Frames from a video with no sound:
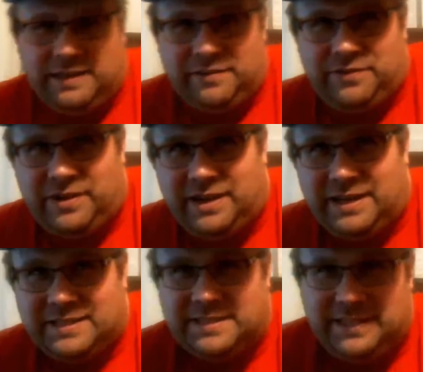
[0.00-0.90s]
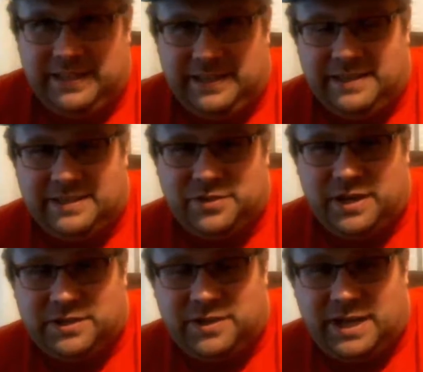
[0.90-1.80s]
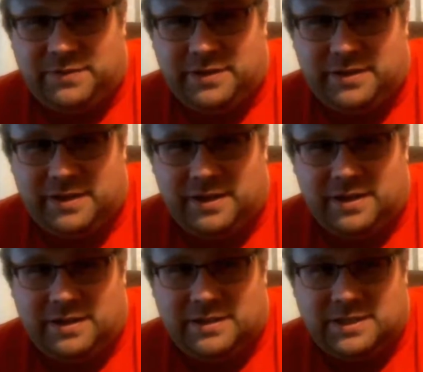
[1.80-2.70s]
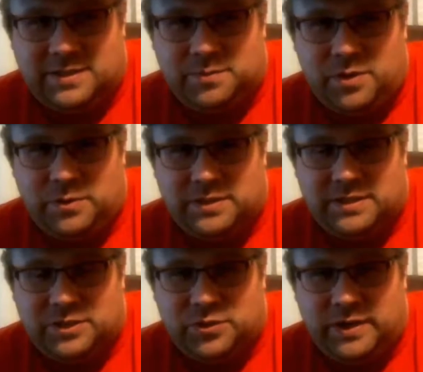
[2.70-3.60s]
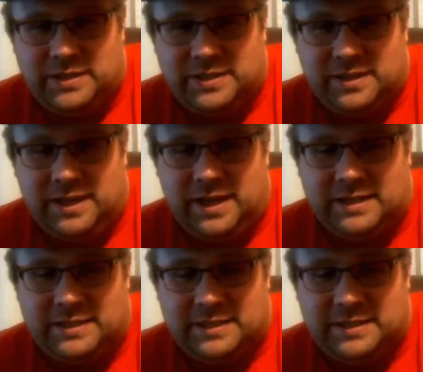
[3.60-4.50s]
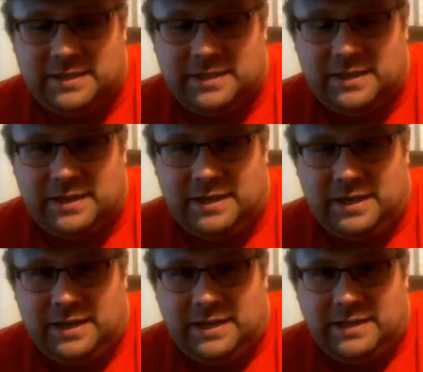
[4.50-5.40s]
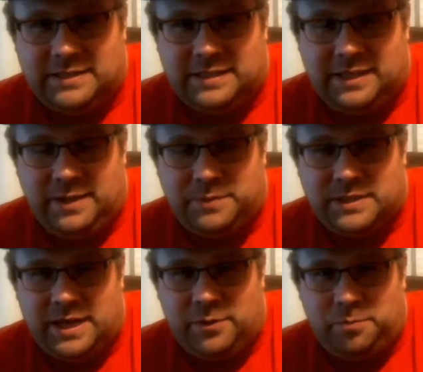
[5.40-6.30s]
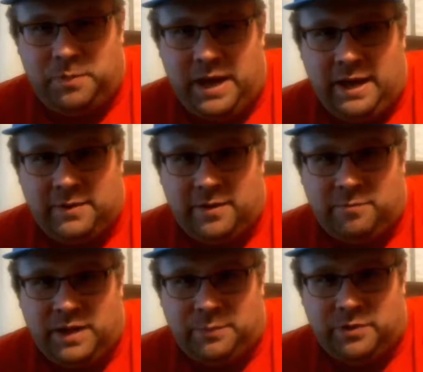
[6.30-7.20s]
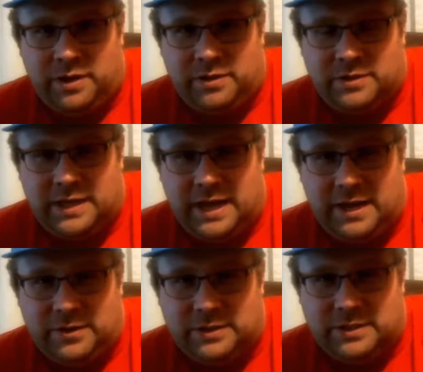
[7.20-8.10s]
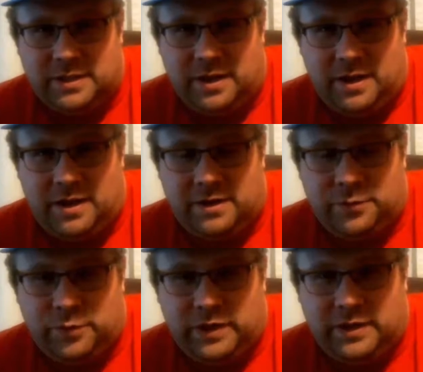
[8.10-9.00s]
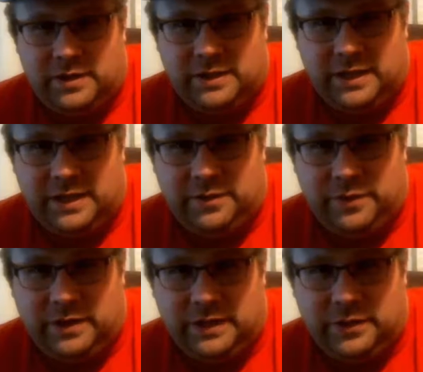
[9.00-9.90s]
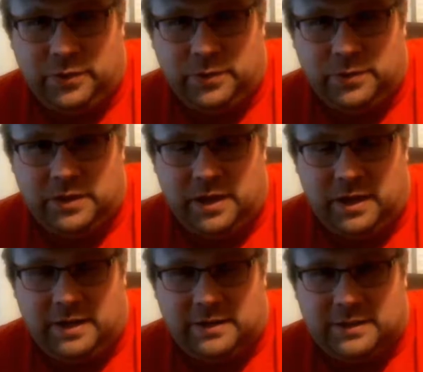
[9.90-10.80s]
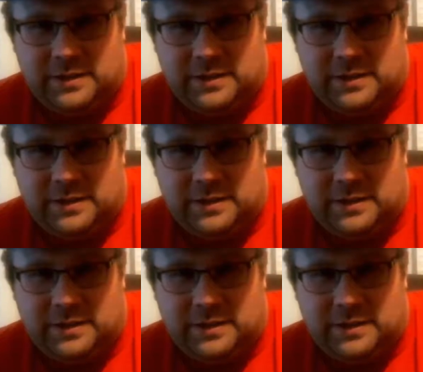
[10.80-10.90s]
Frosty the truck driver smokes and drinks a lot. He sleeps out back of my brother's house on a really, really cold cot.